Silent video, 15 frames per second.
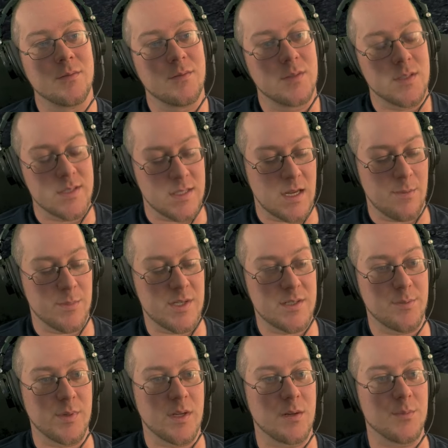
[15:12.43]
the zombies
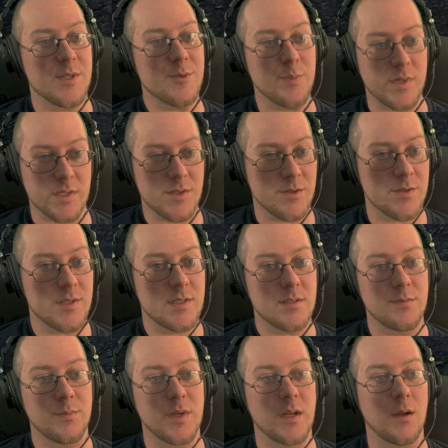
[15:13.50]
become sprinters,
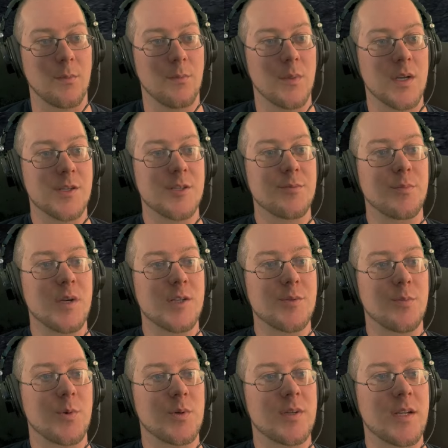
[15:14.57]
become much
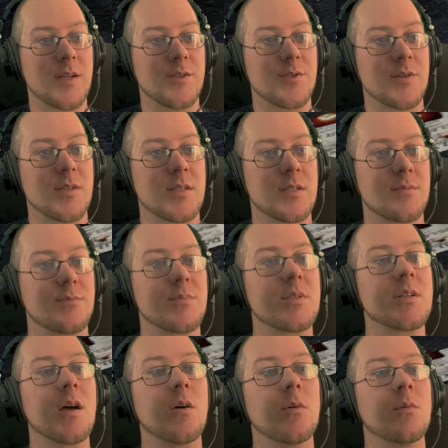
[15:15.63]
more dangerous.
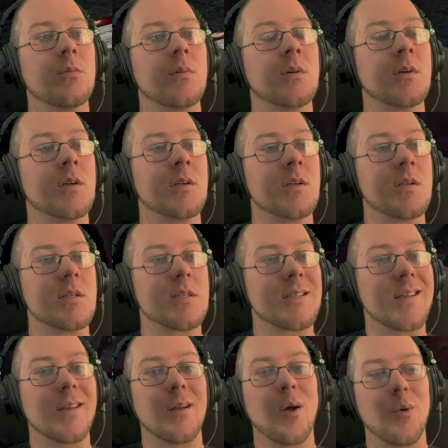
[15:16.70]
So
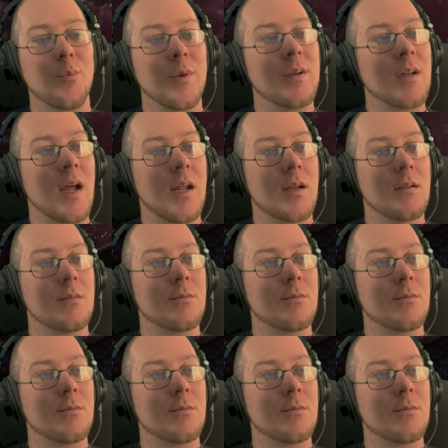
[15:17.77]
stay at home at night.